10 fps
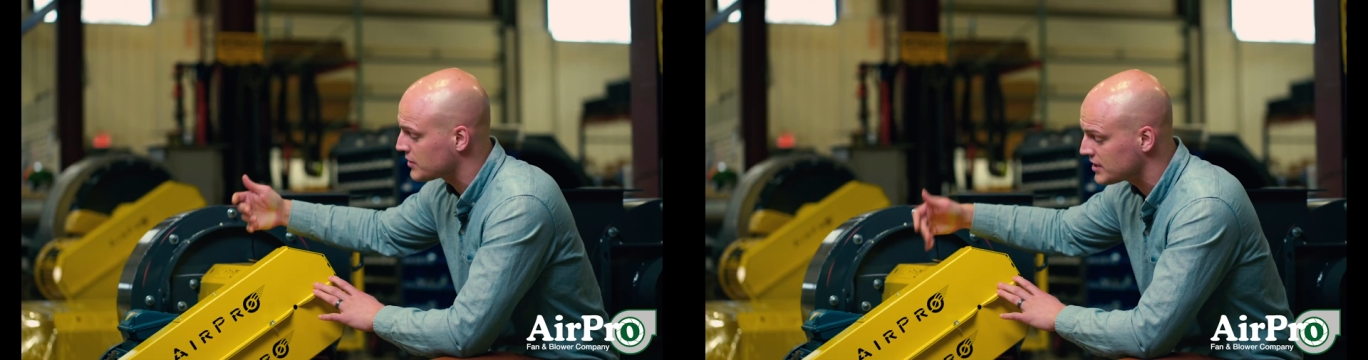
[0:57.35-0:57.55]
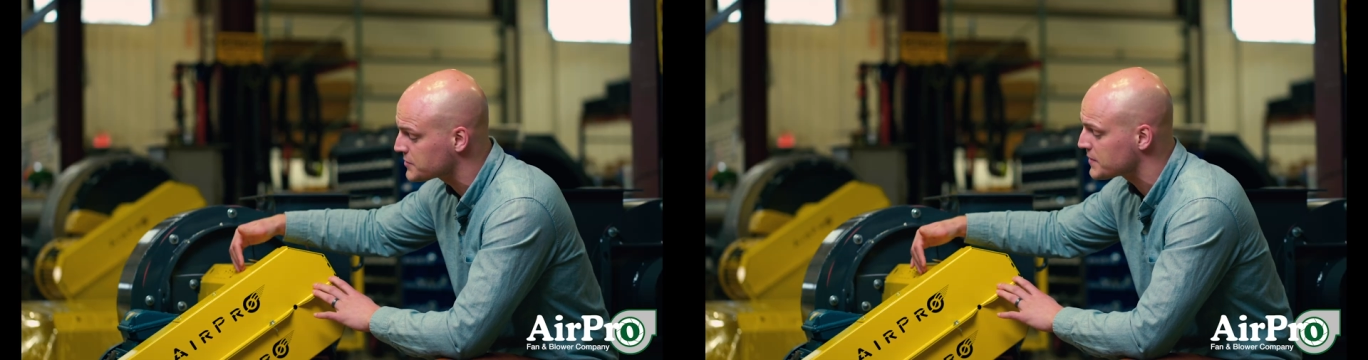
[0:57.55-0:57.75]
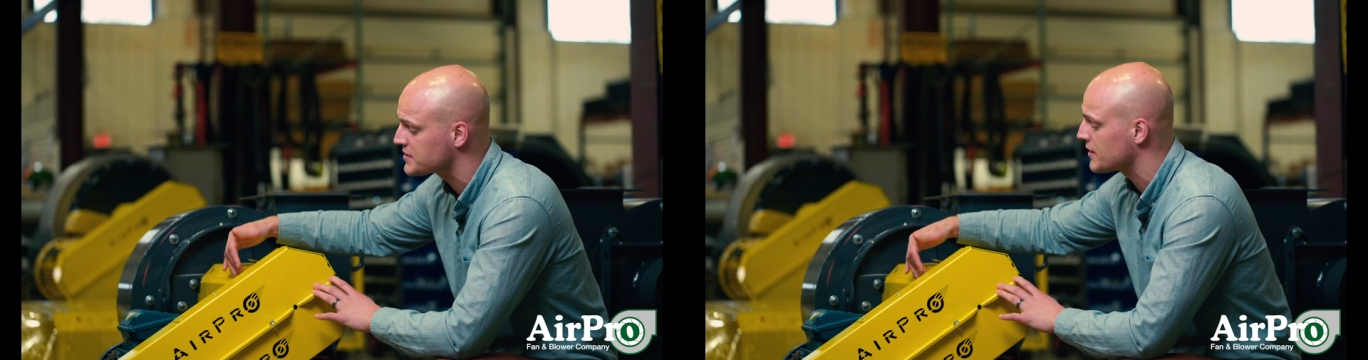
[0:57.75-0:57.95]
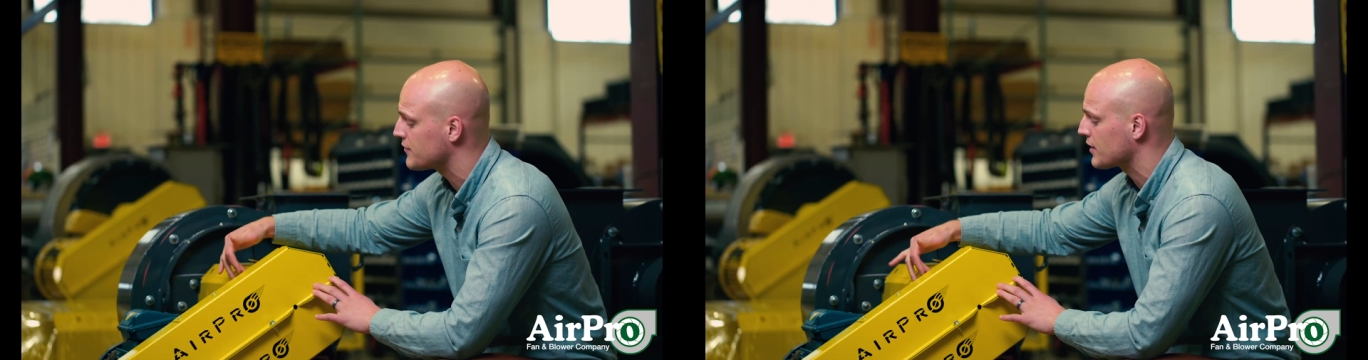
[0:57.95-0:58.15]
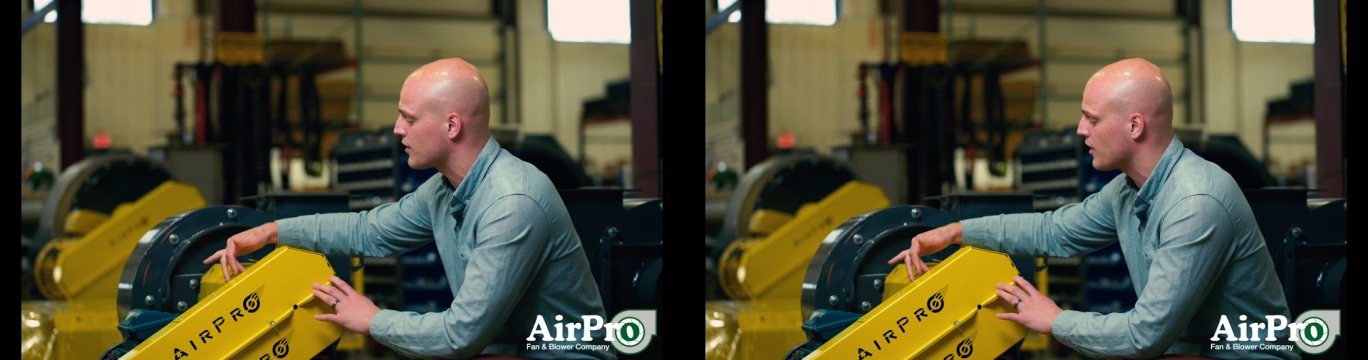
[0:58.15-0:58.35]
these
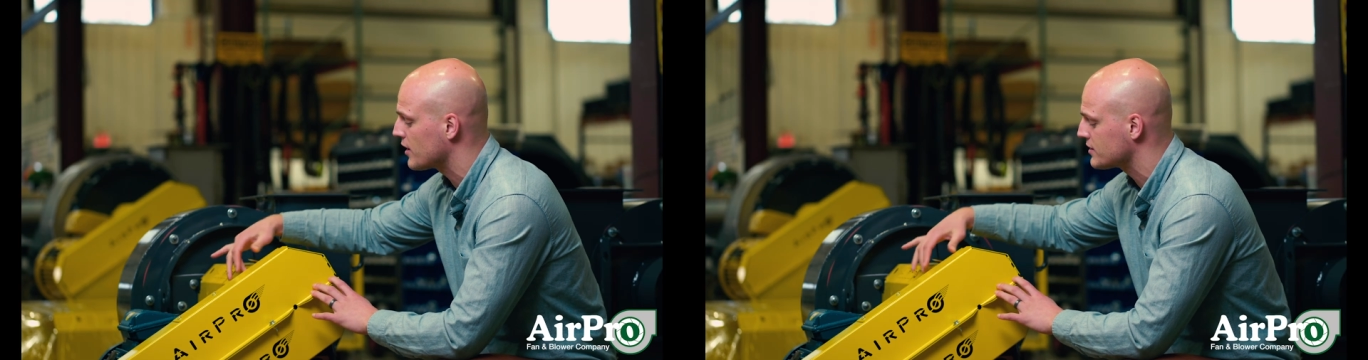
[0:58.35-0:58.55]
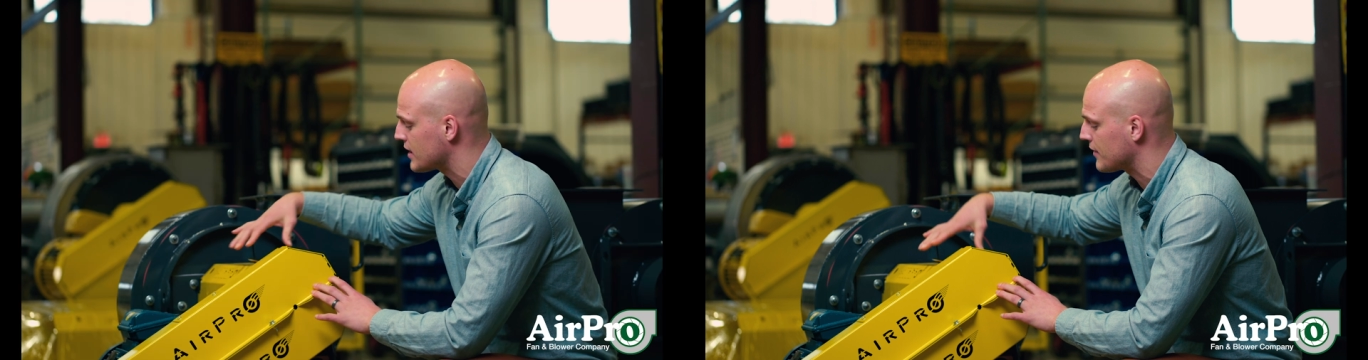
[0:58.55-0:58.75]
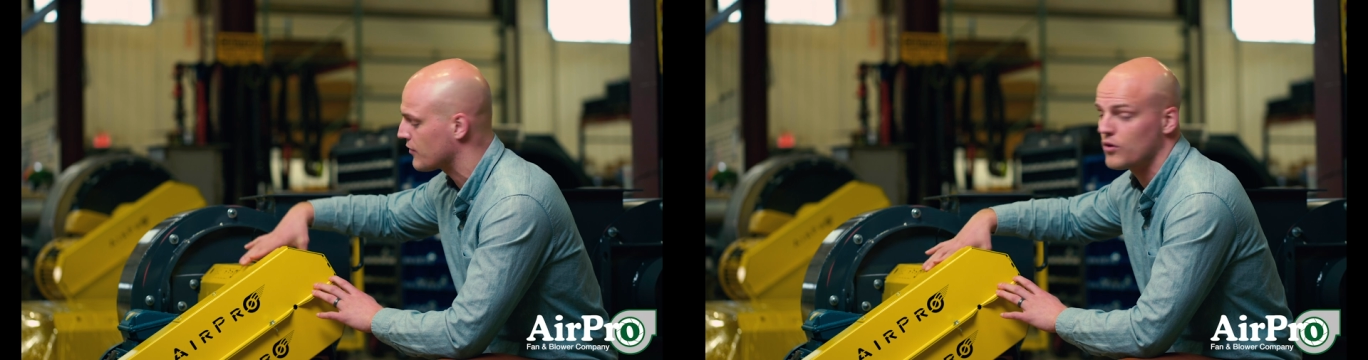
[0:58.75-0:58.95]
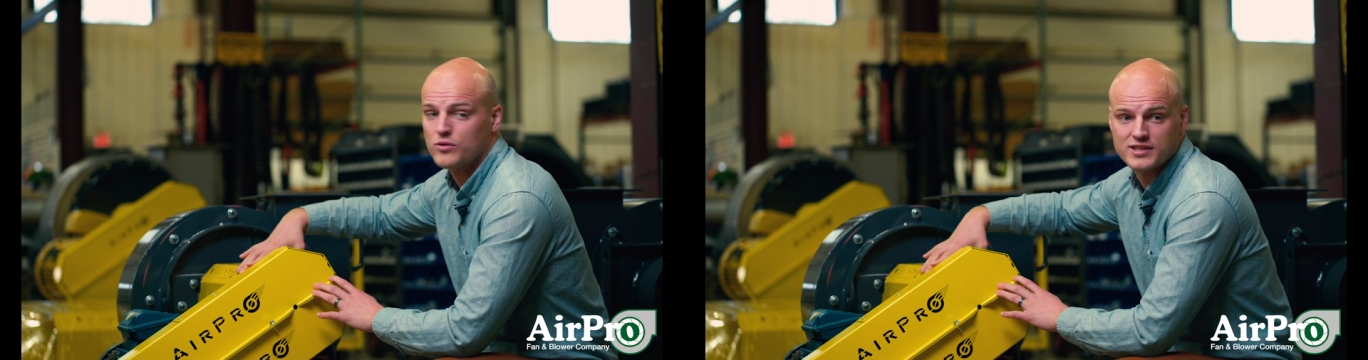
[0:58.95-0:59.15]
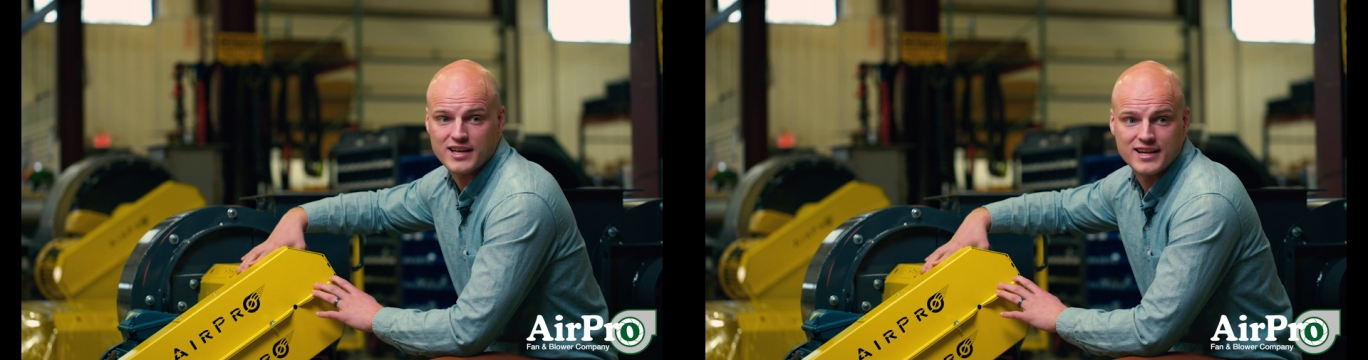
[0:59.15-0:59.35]
specific guards have holes on